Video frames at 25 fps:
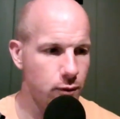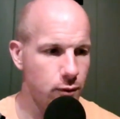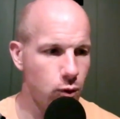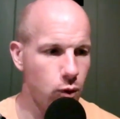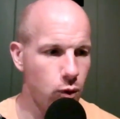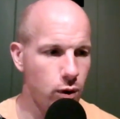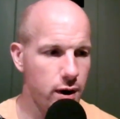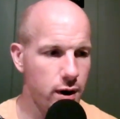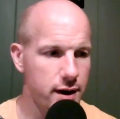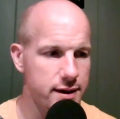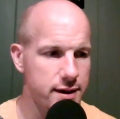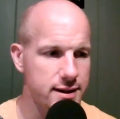
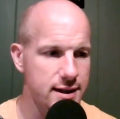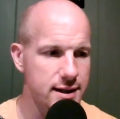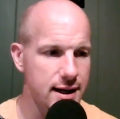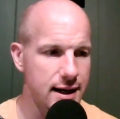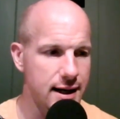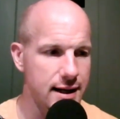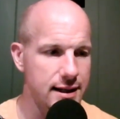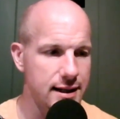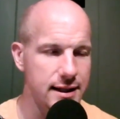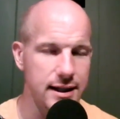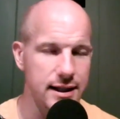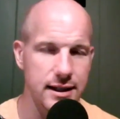what
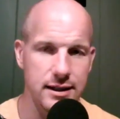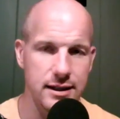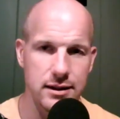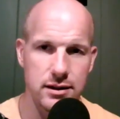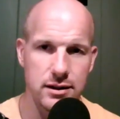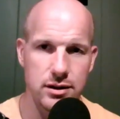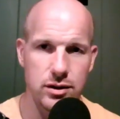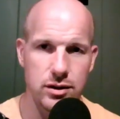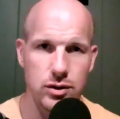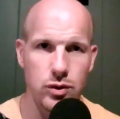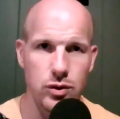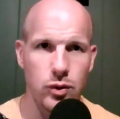I need
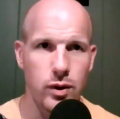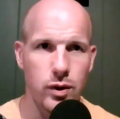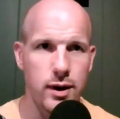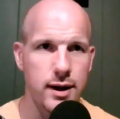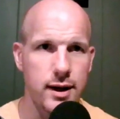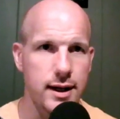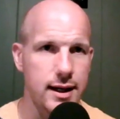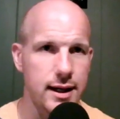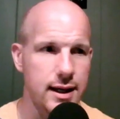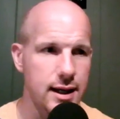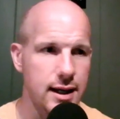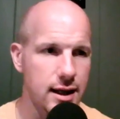to do,
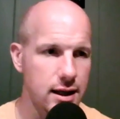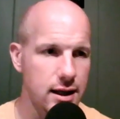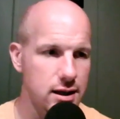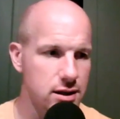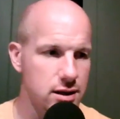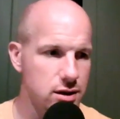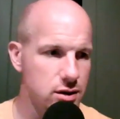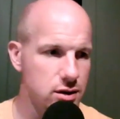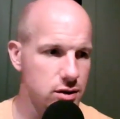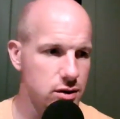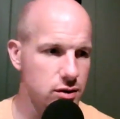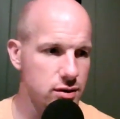what I
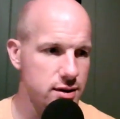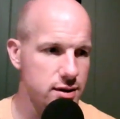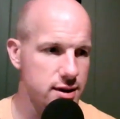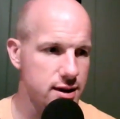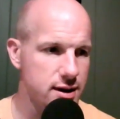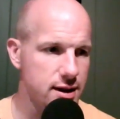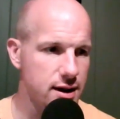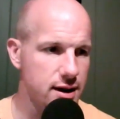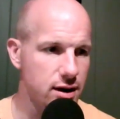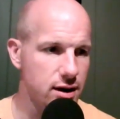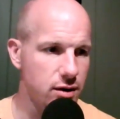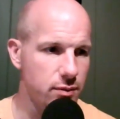can do
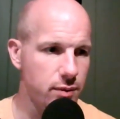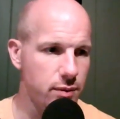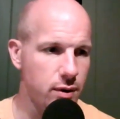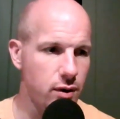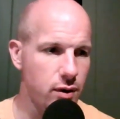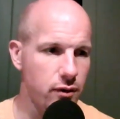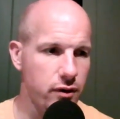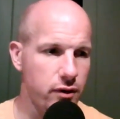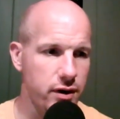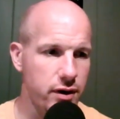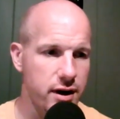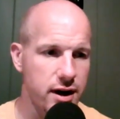to help
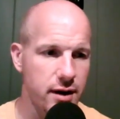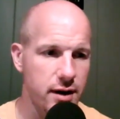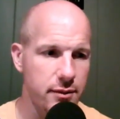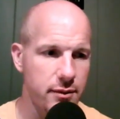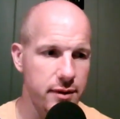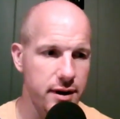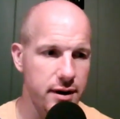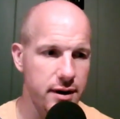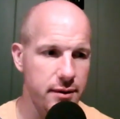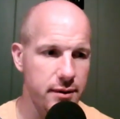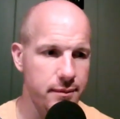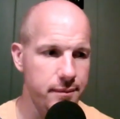
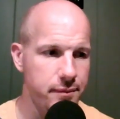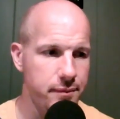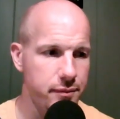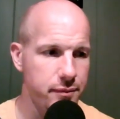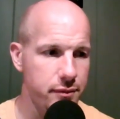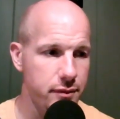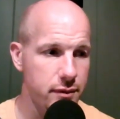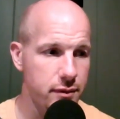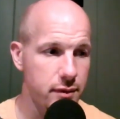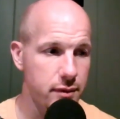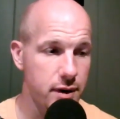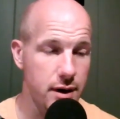overcome them.
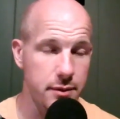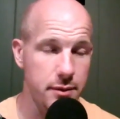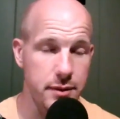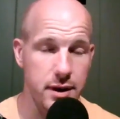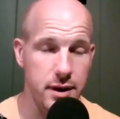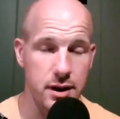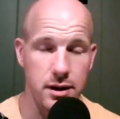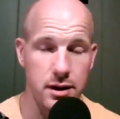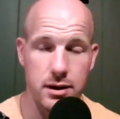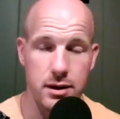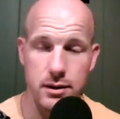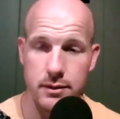I
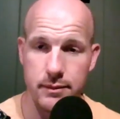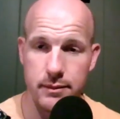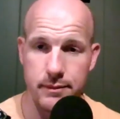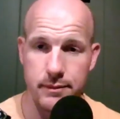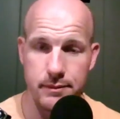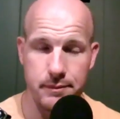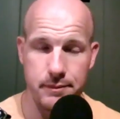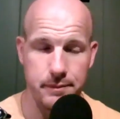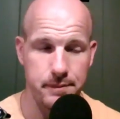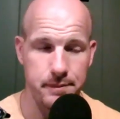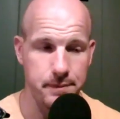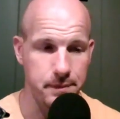mean,
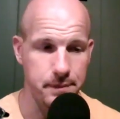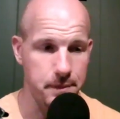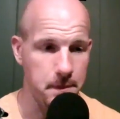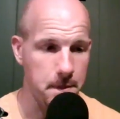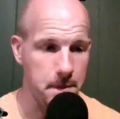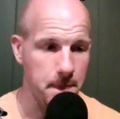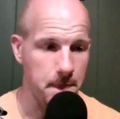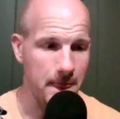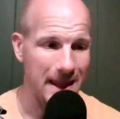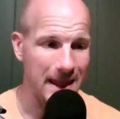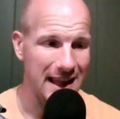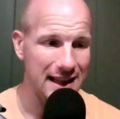
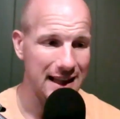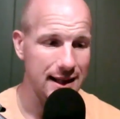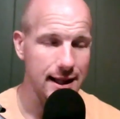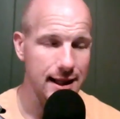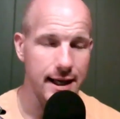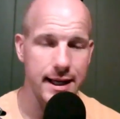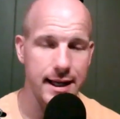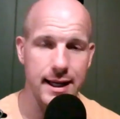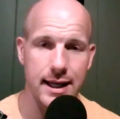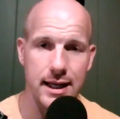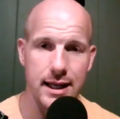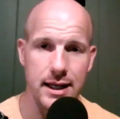
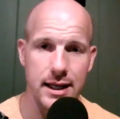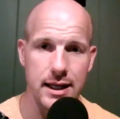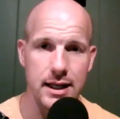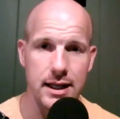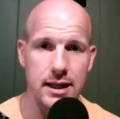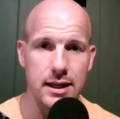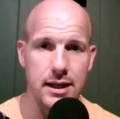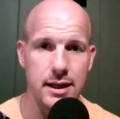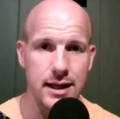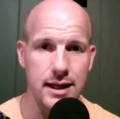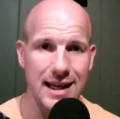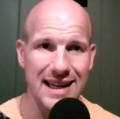like
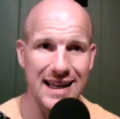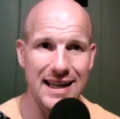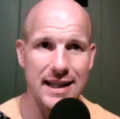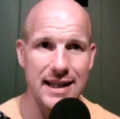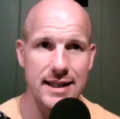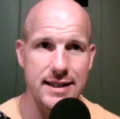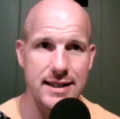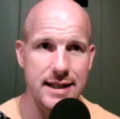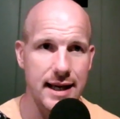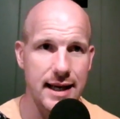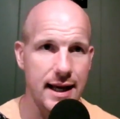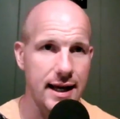any
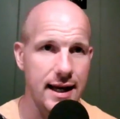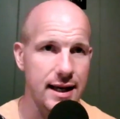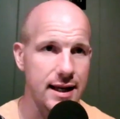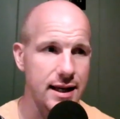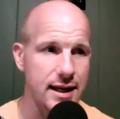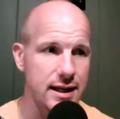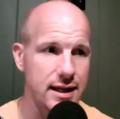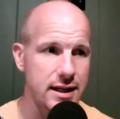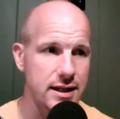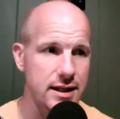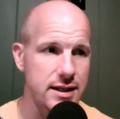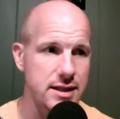
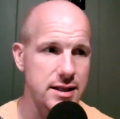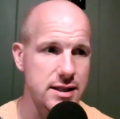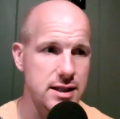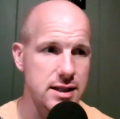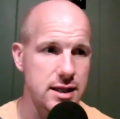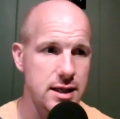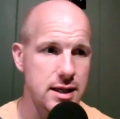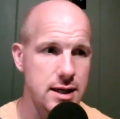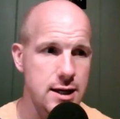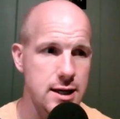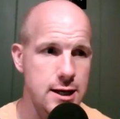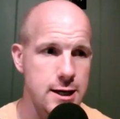attack, it
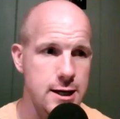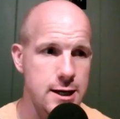is,